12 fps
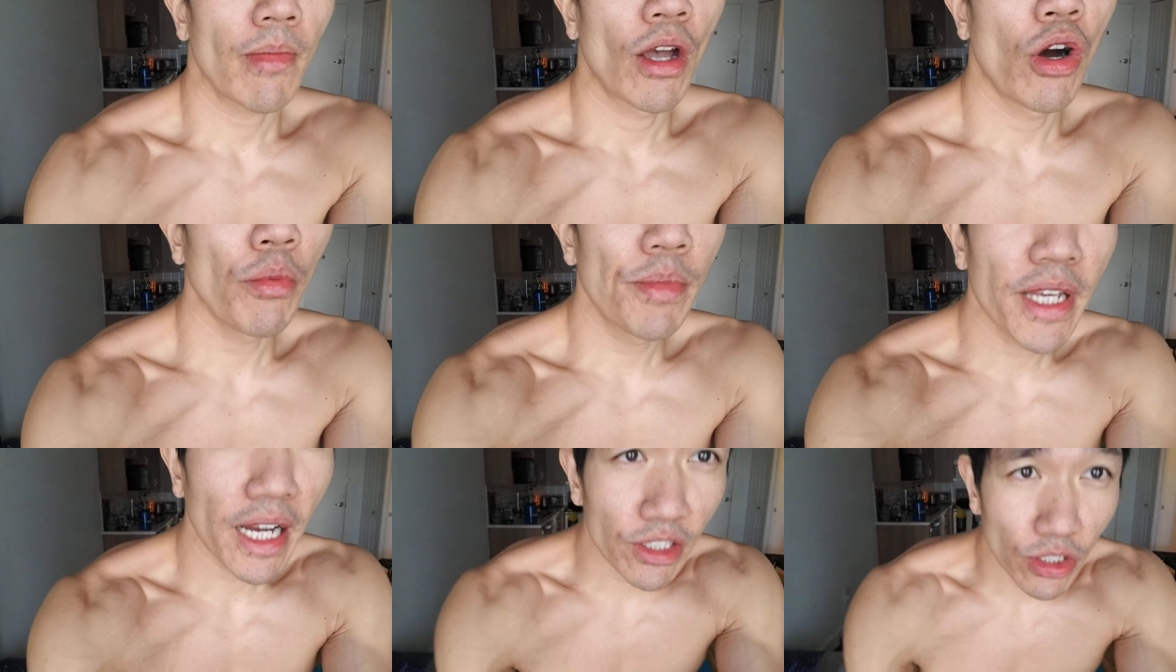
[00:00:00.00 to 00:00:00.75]
Hope you
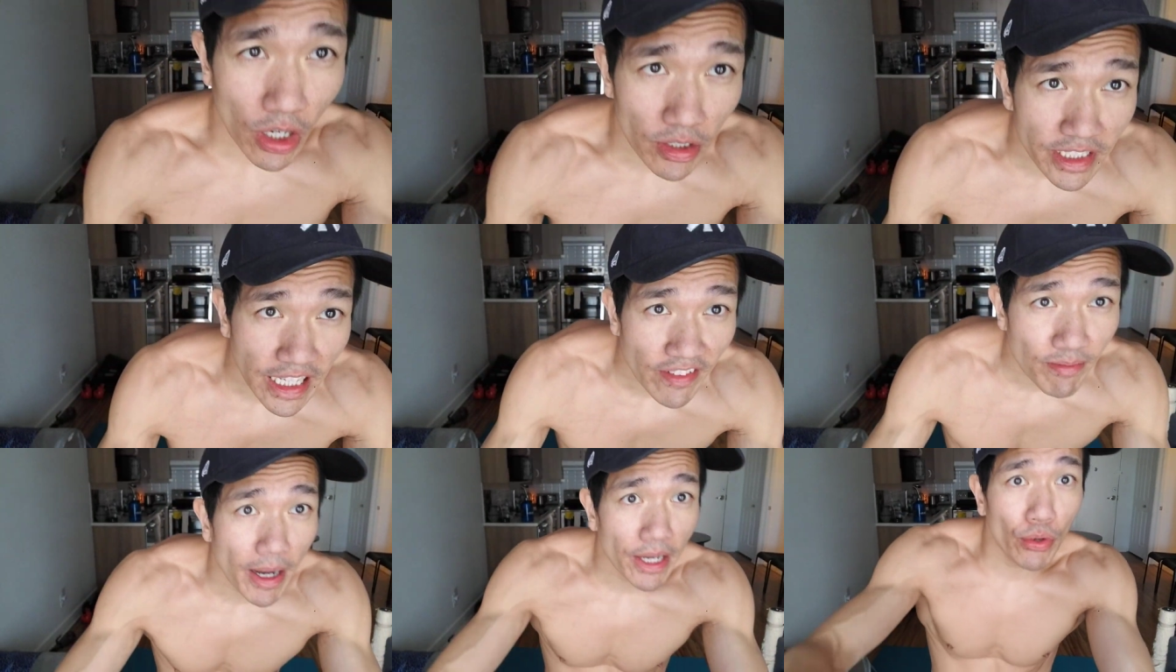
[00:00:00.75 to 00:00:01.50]
guys are all safe,
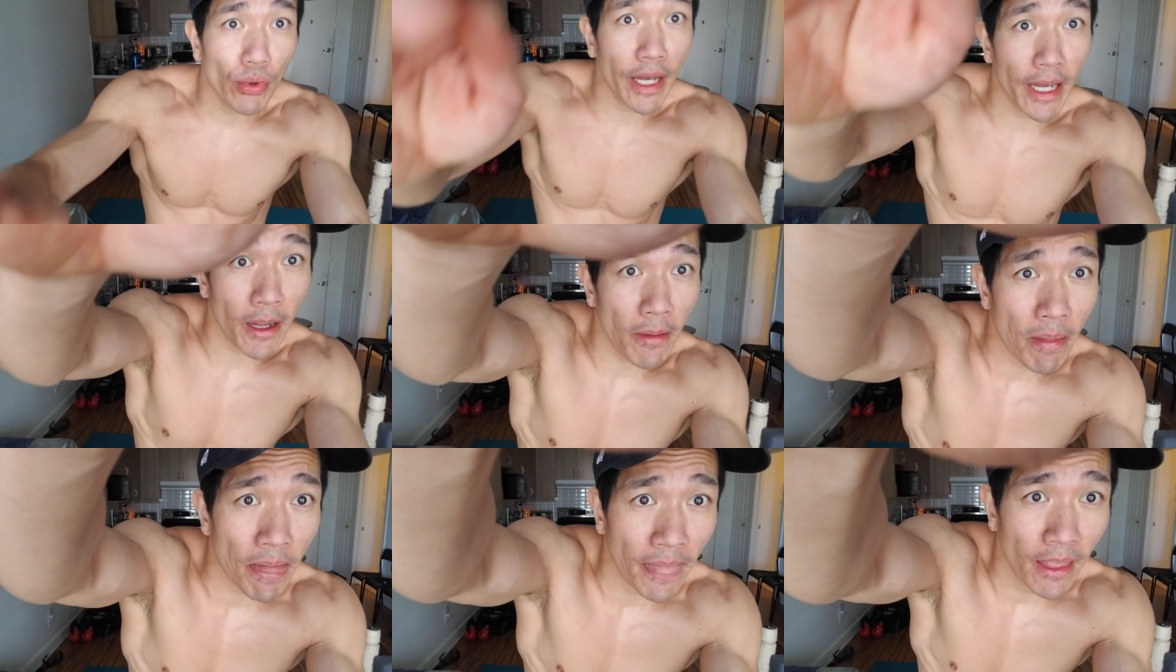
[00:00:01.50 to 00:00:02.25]
by the way,
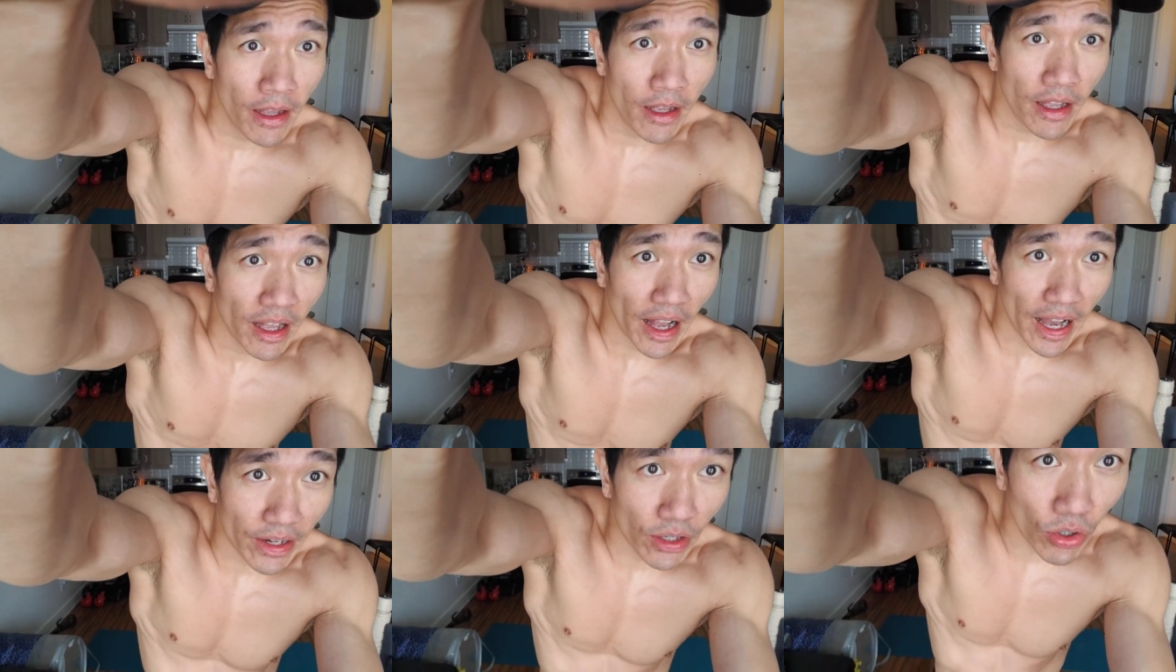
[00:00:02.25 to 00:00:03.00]

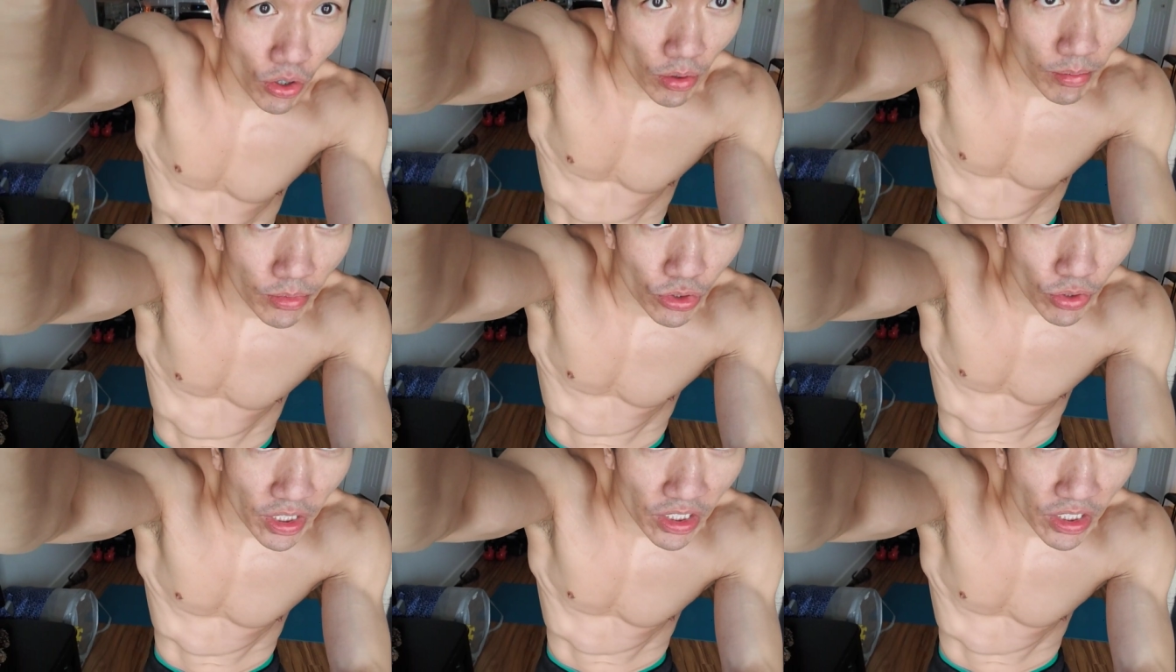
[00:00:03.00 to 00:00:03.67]
at home, doing